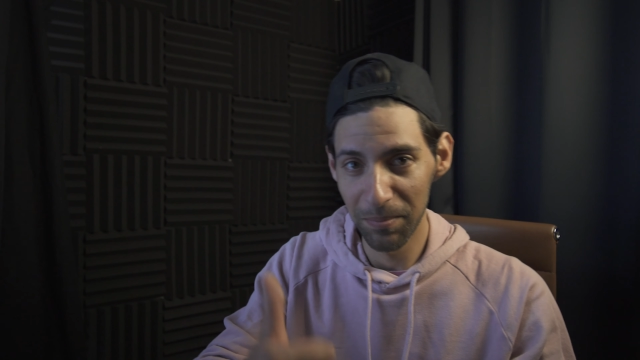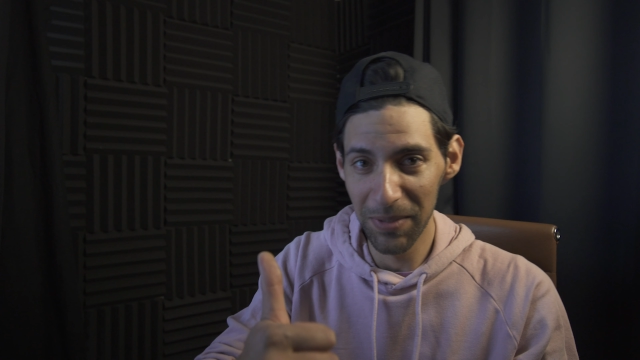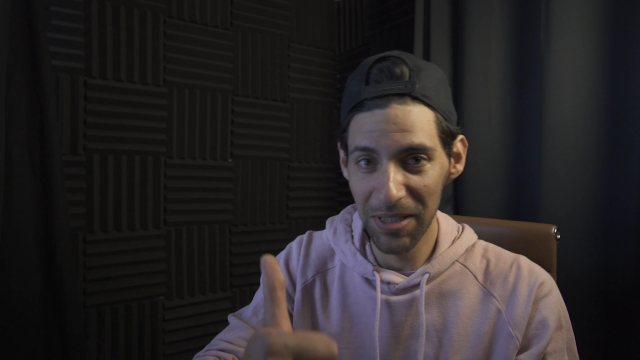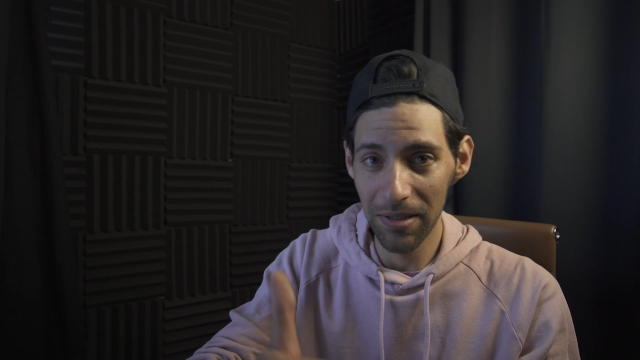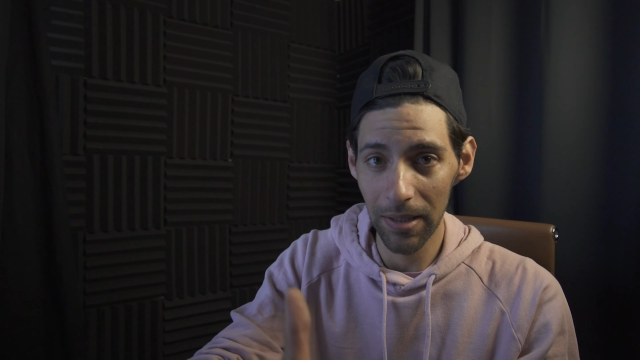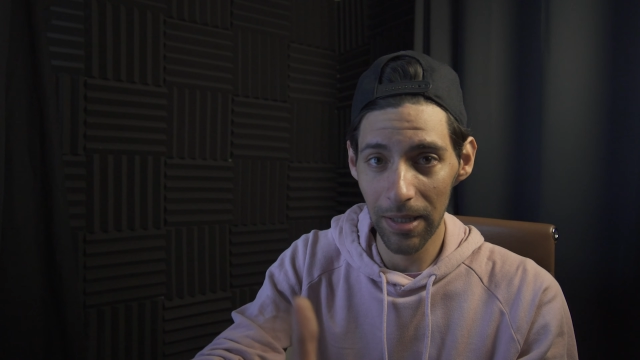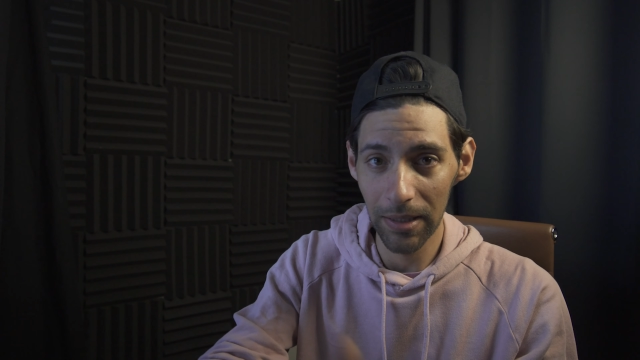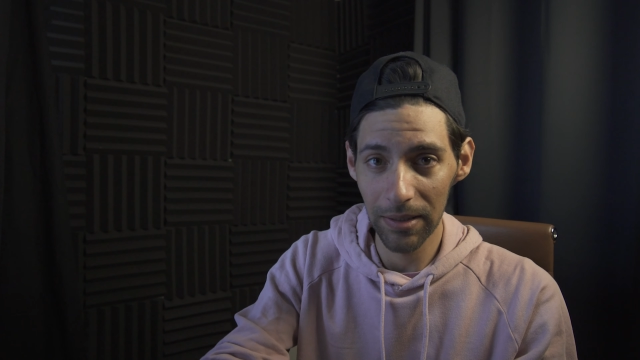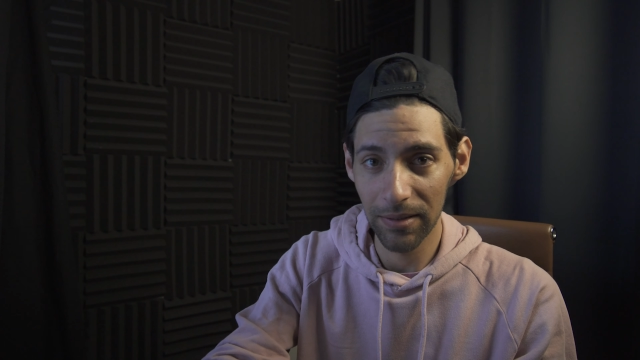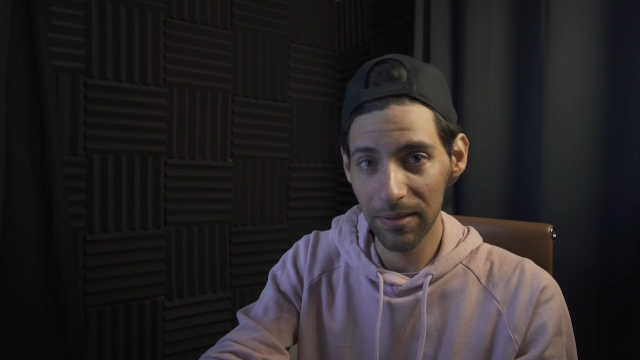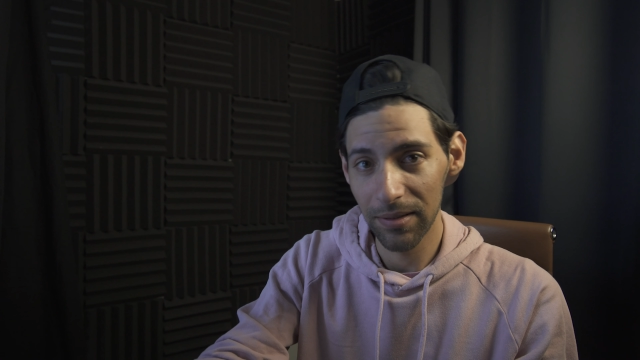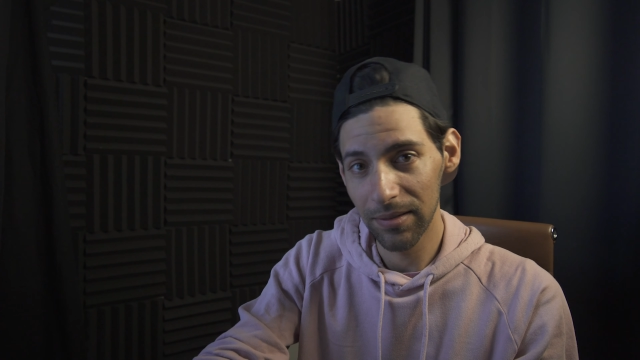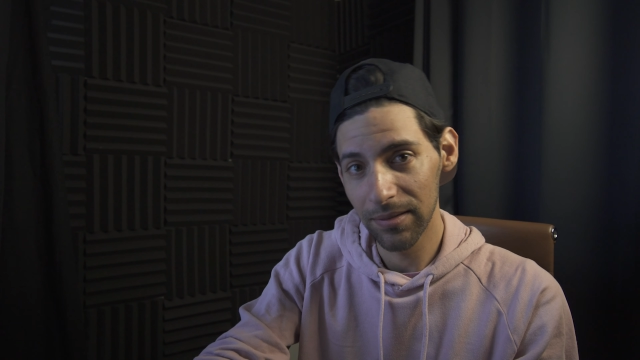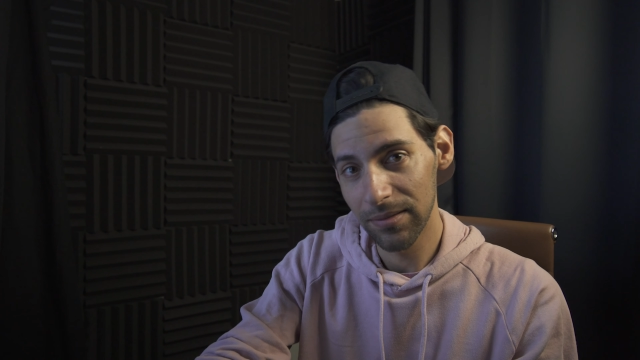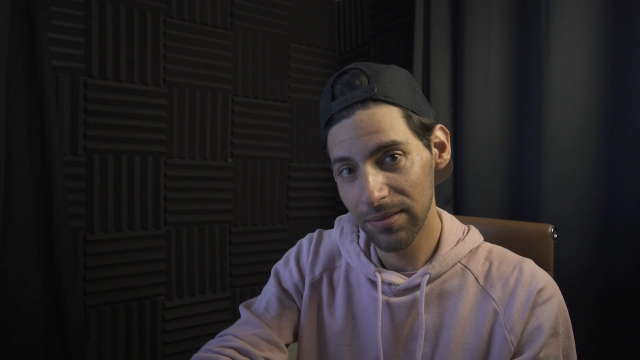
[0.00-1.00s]
Means a lot.
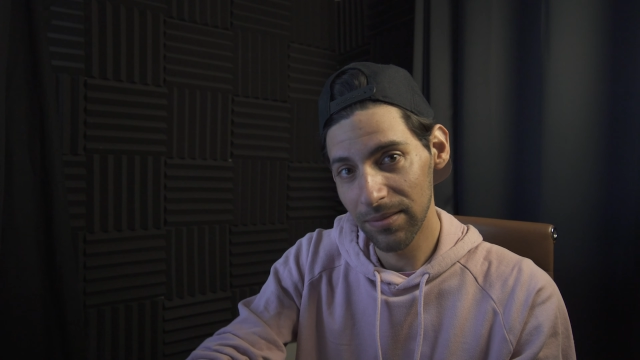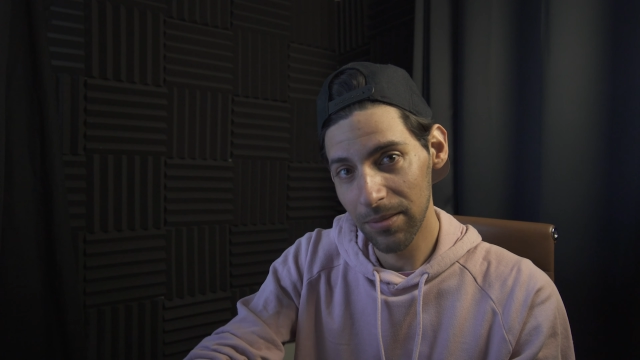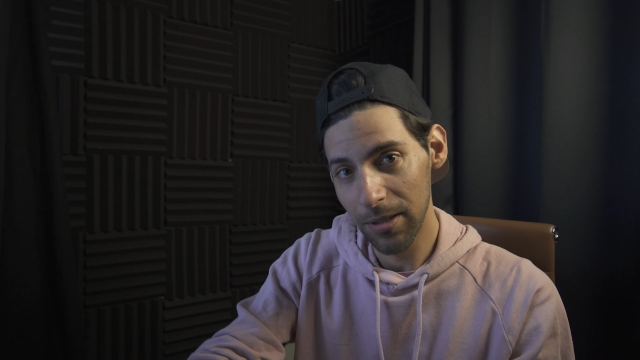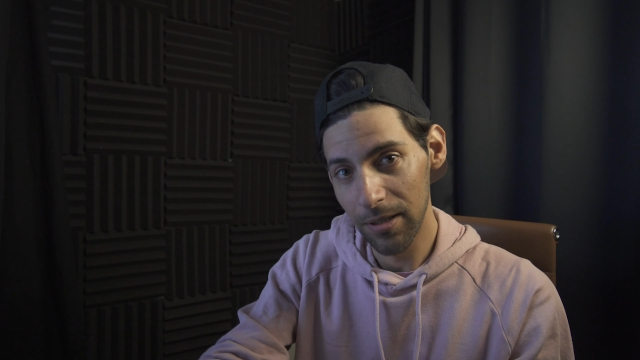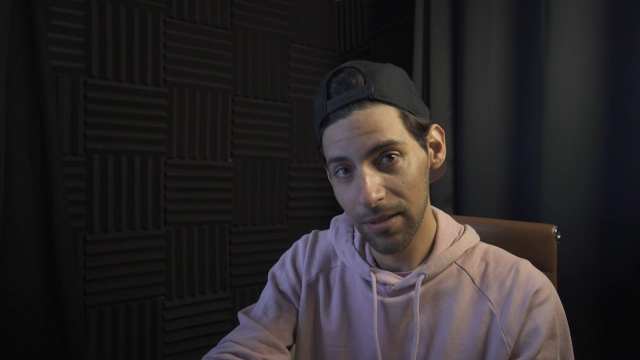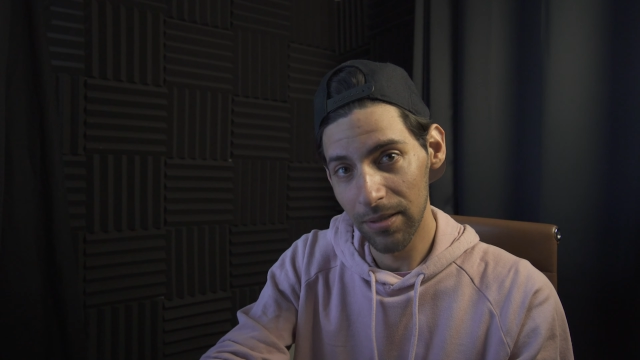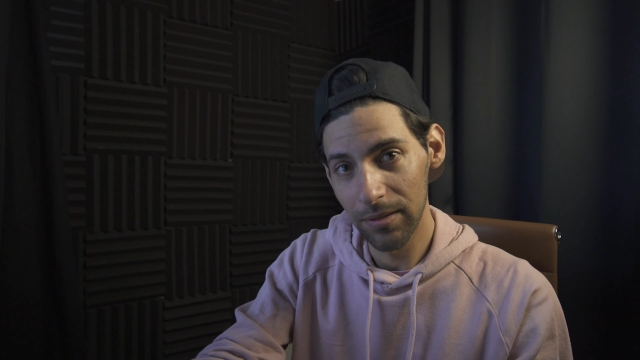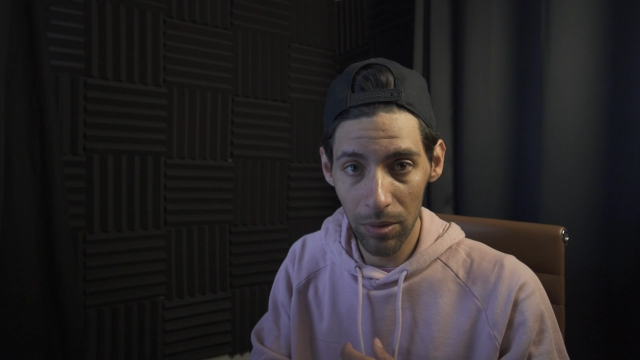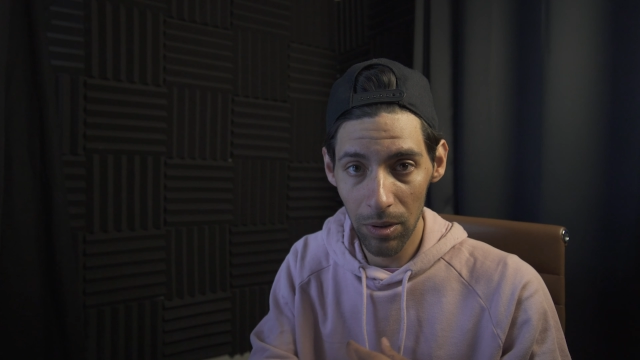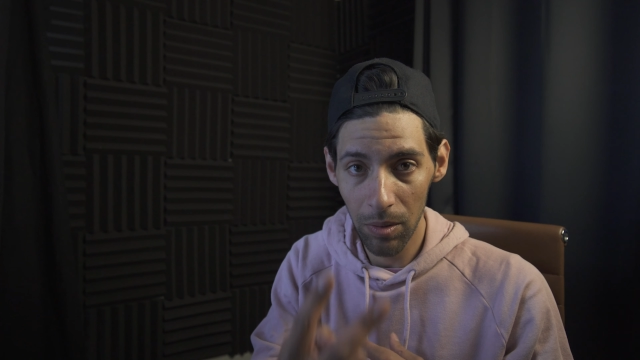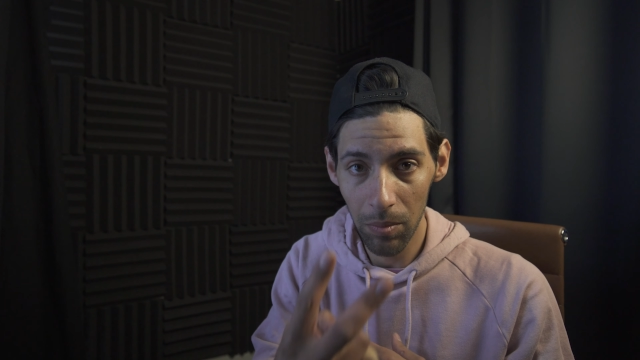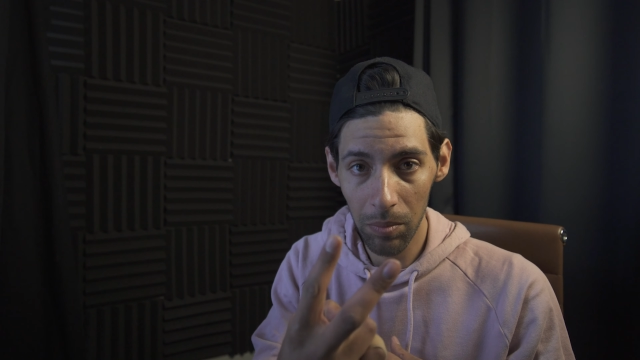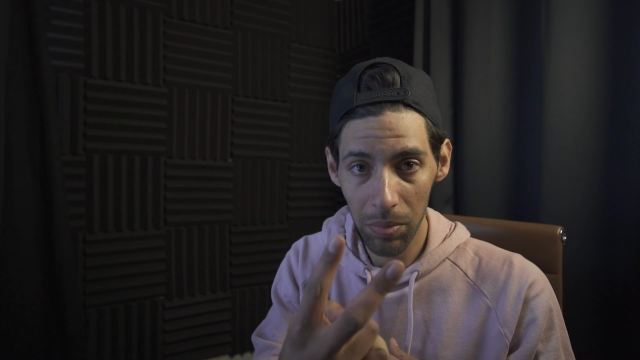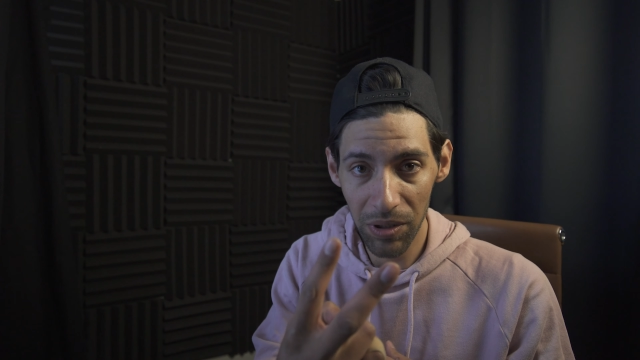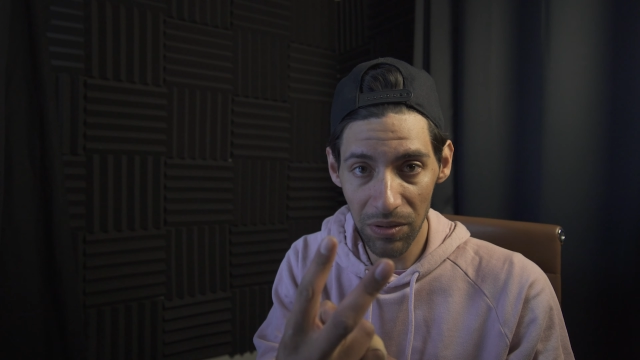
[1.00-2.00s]

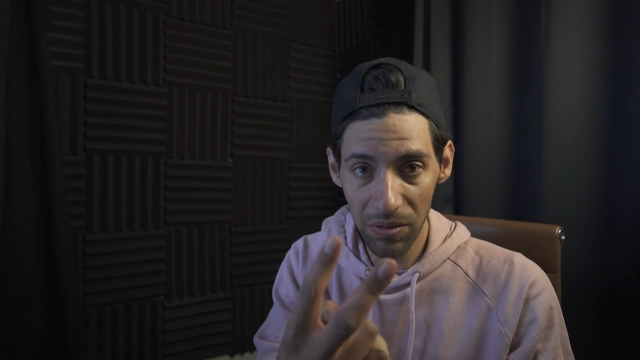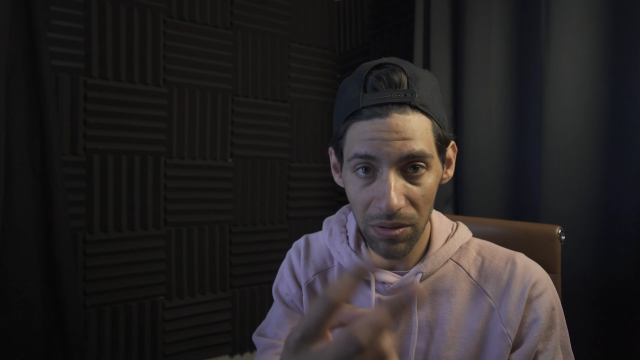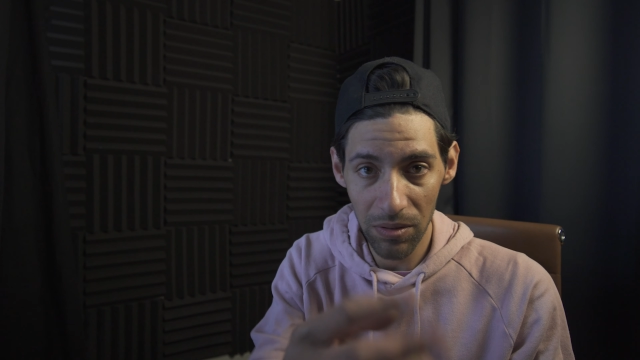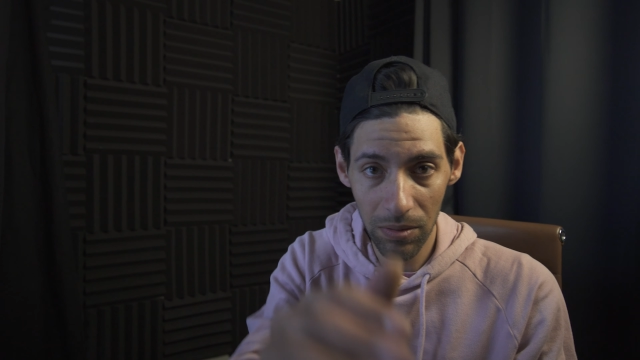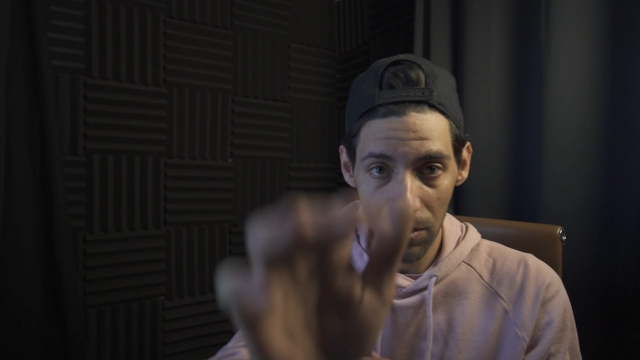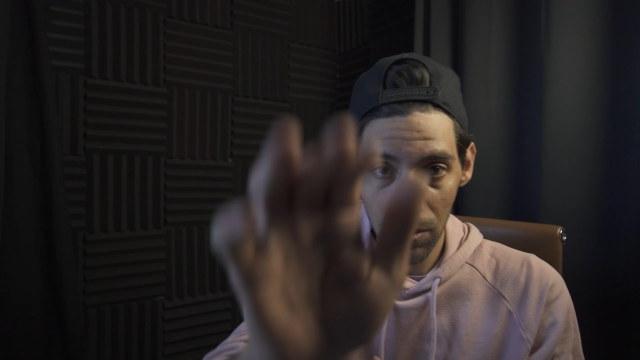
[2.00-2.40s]
Peace.